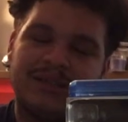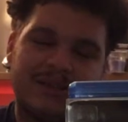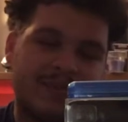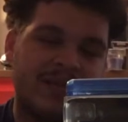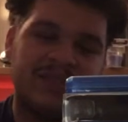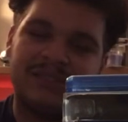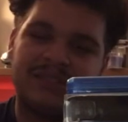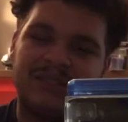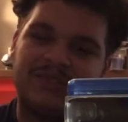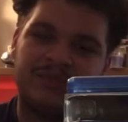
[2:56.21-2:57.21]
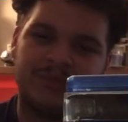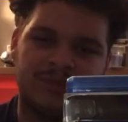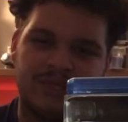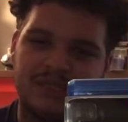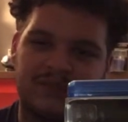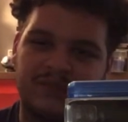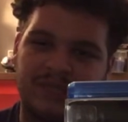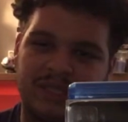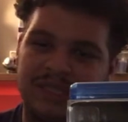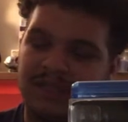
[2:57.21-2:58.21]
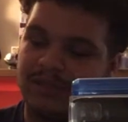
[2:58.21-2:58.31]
my sense of humor isn't really that